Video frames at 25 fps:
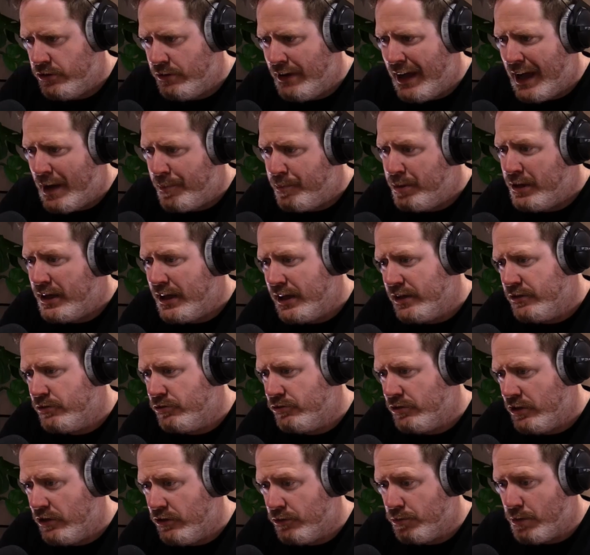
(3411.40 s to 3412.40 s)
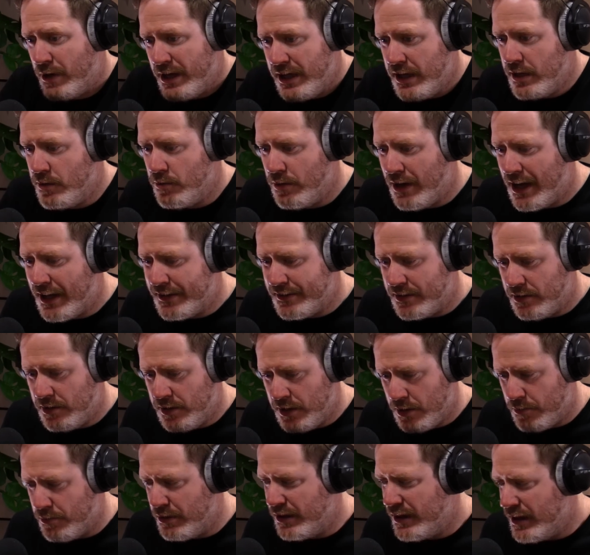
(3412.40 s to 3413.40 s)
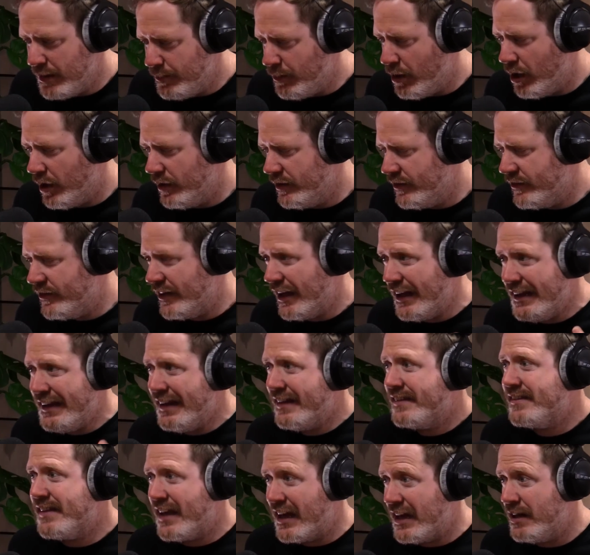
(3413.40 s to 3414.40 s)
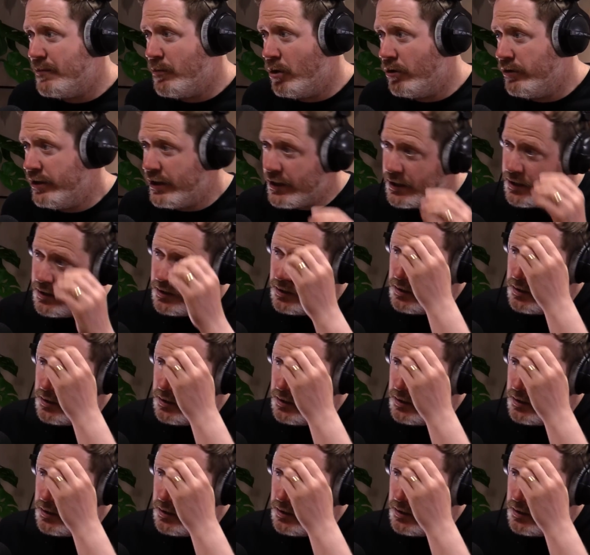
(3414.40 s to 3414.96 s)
happily introduce when you were in the mindset, let's get them on it?